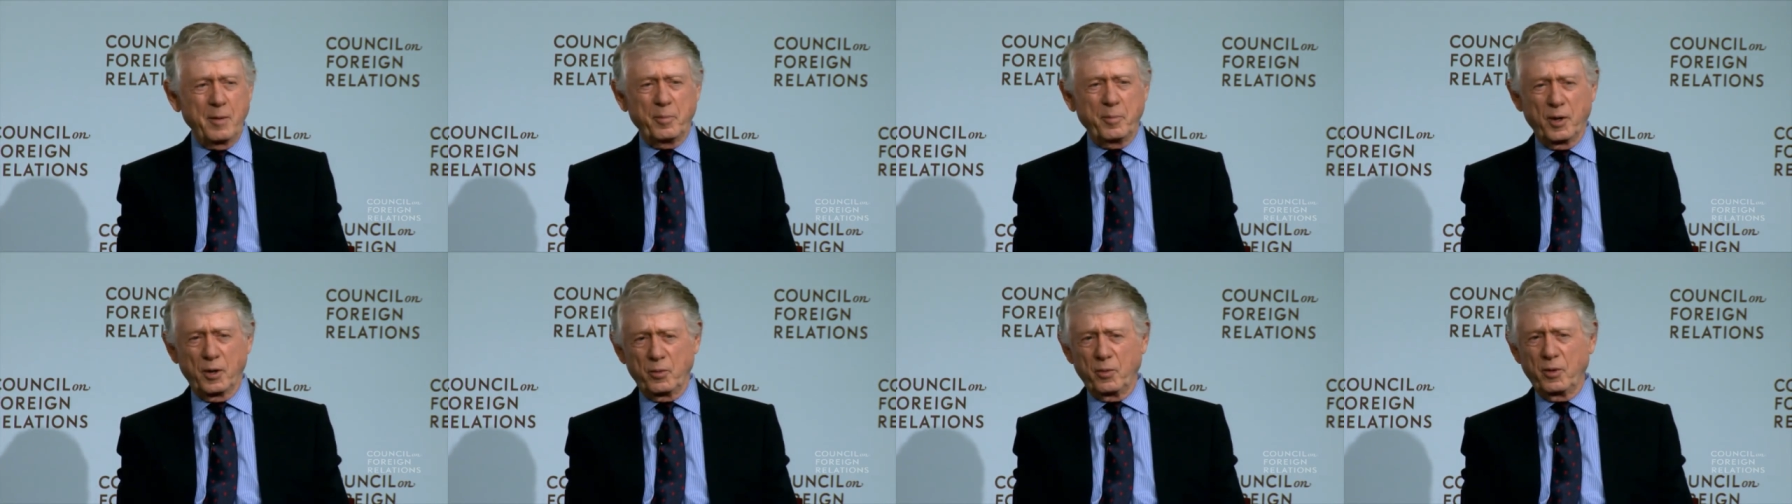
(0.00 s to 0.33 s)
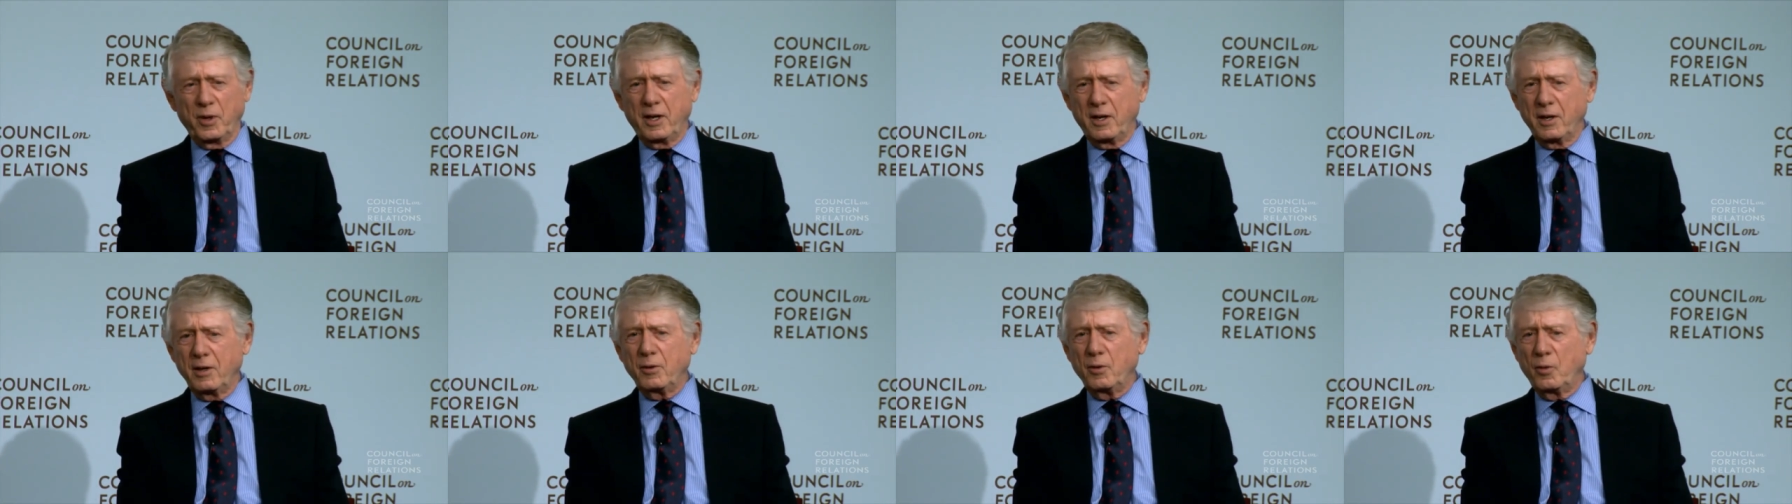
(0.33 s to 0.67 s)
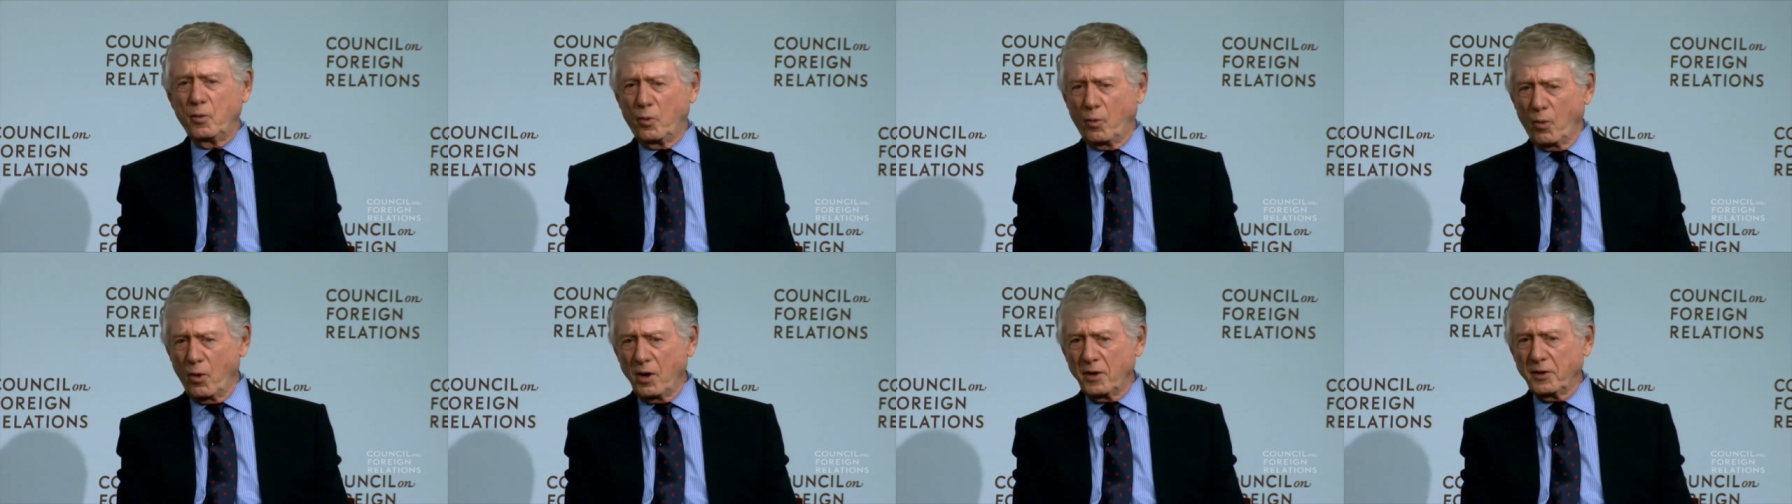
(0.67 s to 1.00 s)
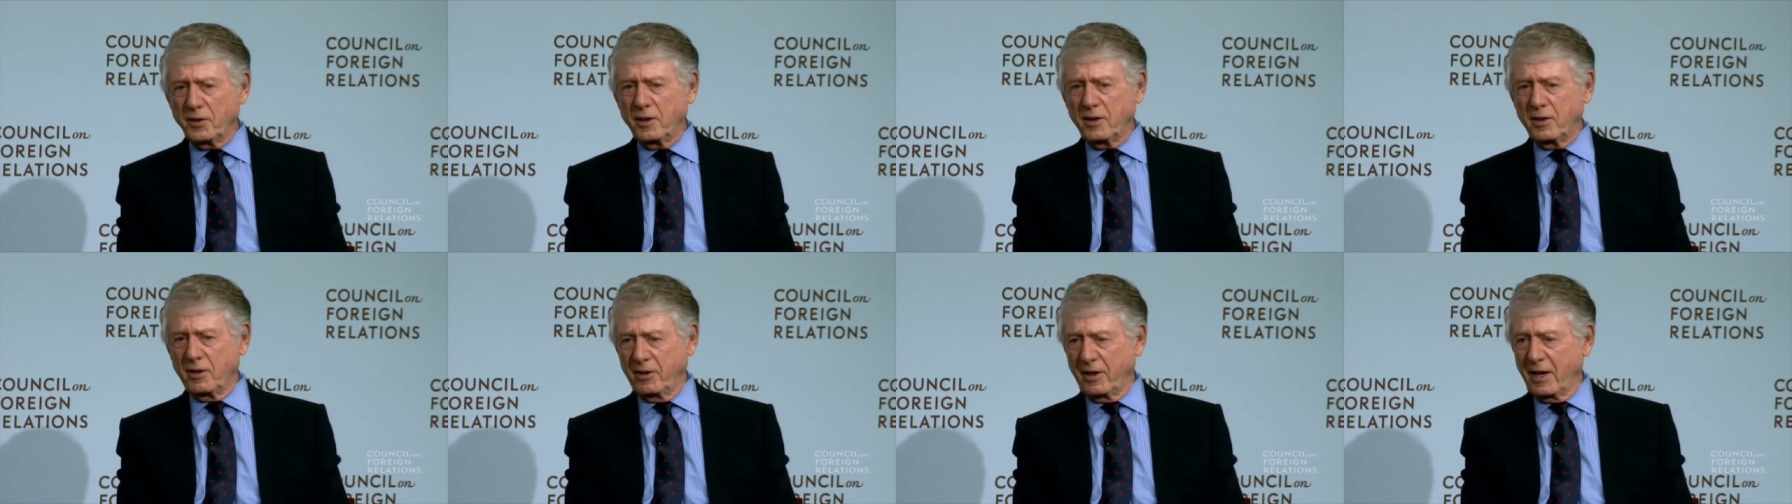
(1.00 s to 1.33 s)
But we didn't want
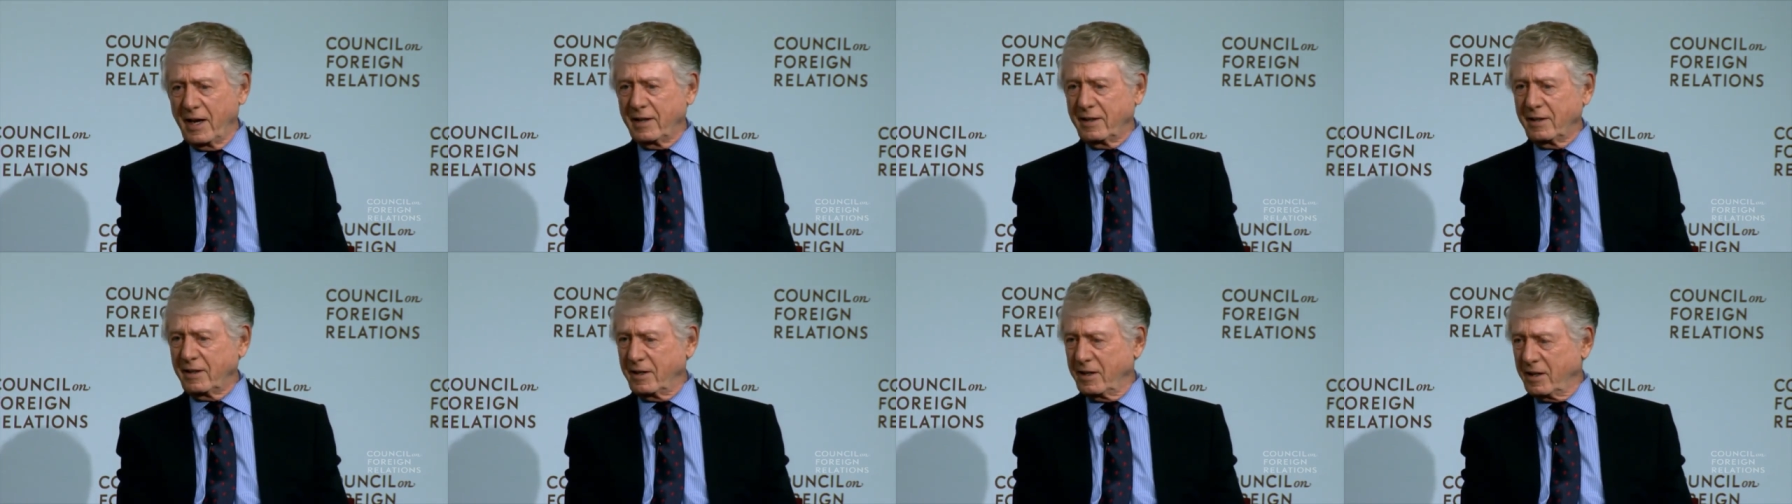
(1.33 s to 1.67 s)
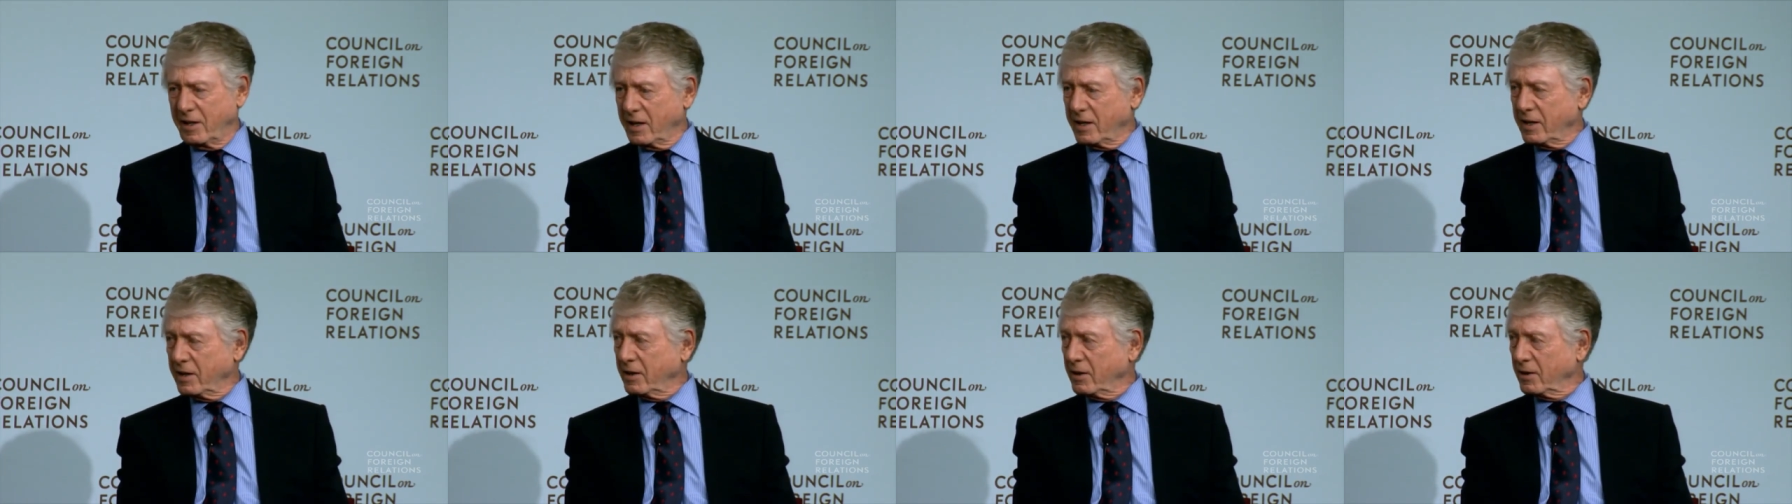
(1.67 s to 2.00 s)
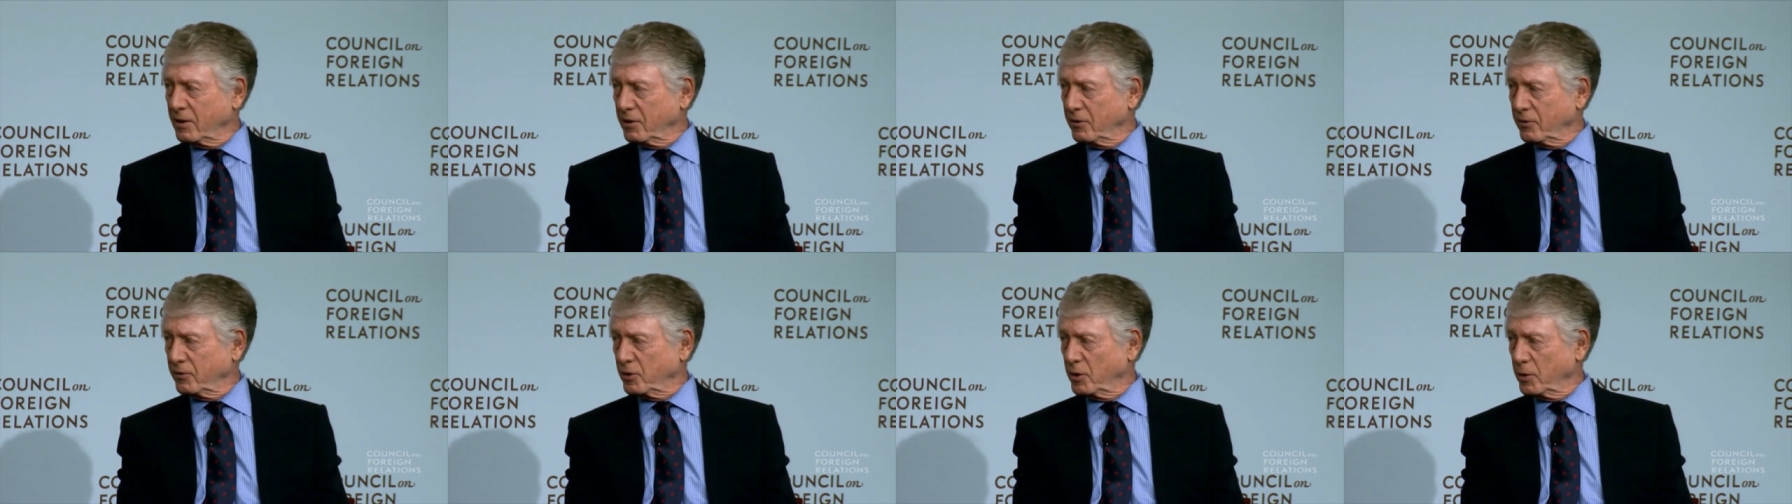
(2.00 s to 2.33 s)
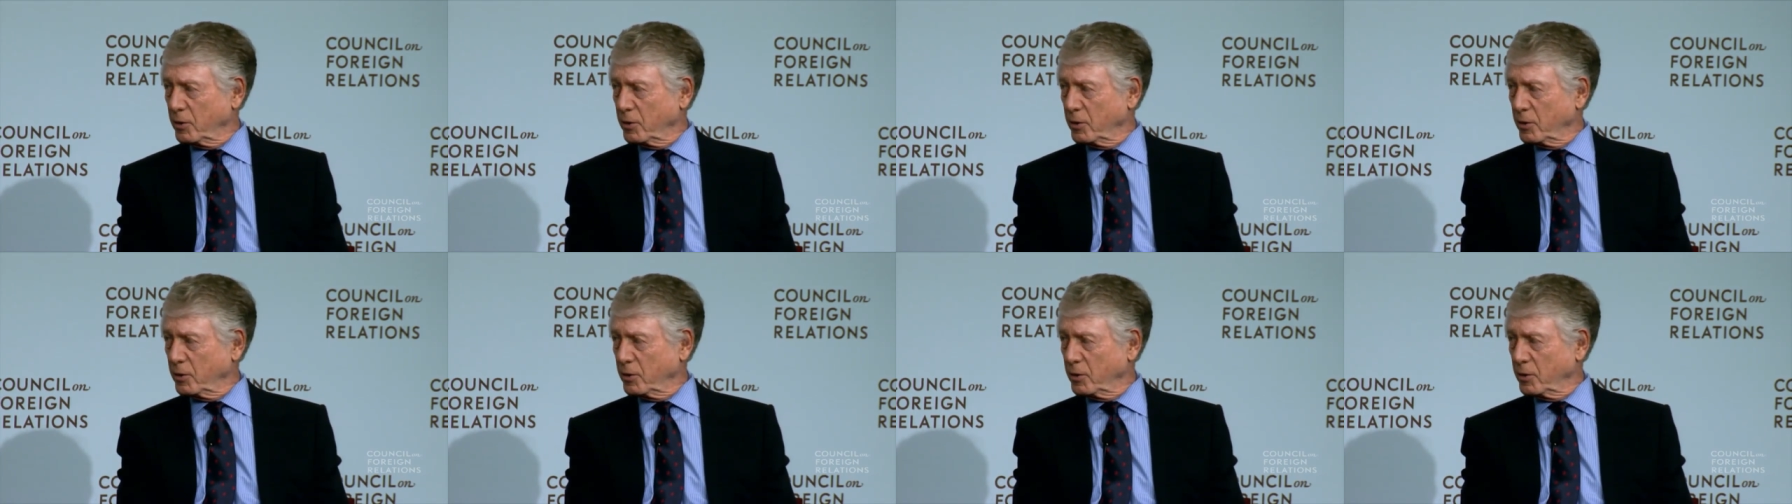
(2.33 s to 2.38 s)
that kind of